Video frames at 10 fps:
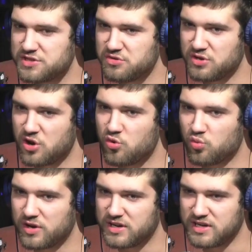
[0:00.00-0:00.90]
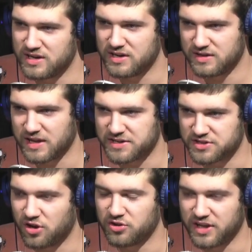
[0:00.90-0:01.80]
you know what like
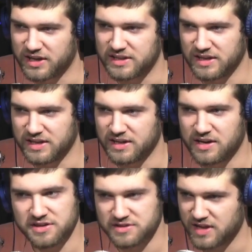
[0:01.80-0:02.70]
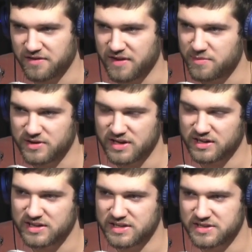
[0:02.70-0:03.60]
salt nicotine and just like vaping
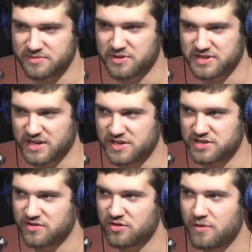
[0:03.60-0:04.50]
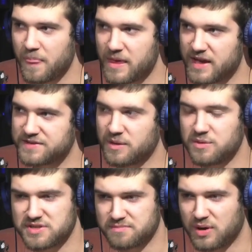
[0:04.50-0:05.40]
nicotine smells like in general, it's
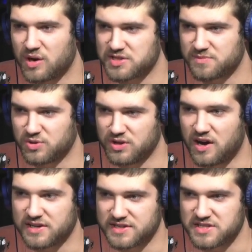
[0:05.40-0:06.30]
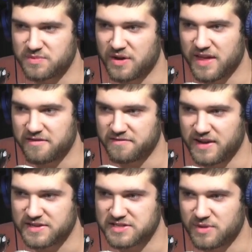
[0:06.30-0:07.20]
almost impossible not to smell that
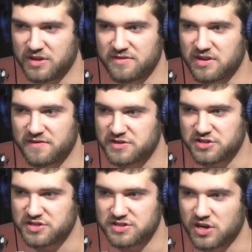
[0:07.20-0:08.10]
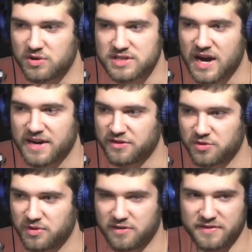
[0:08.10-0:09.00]
faint smell, even if it's just, you know, a tiny
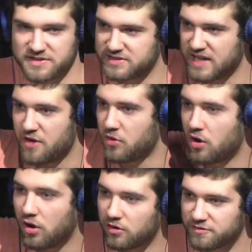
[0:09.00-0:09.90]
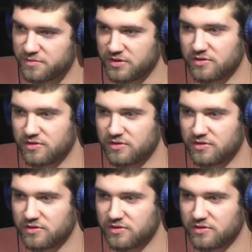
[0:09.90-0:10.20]
little puff that's down the hall from you.